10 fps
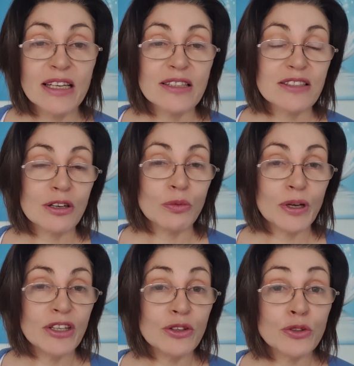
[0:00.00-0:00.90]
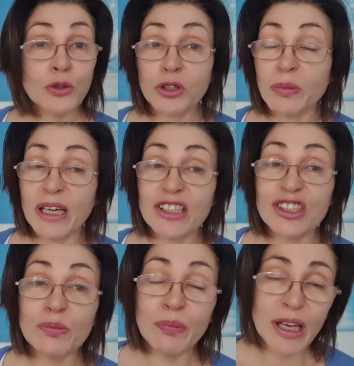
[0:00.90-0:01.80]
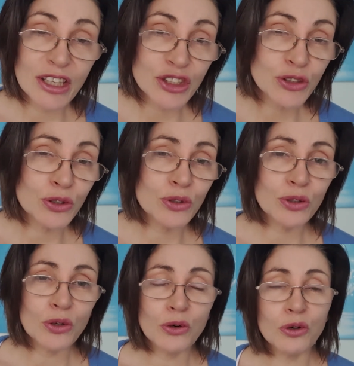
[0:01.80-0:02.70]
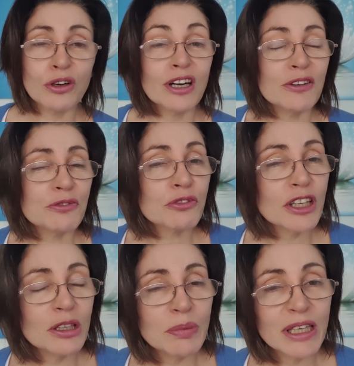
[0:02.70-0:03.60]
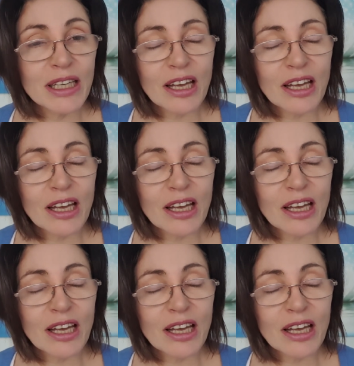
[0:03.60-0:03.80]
So when you talk about a special or a freebie,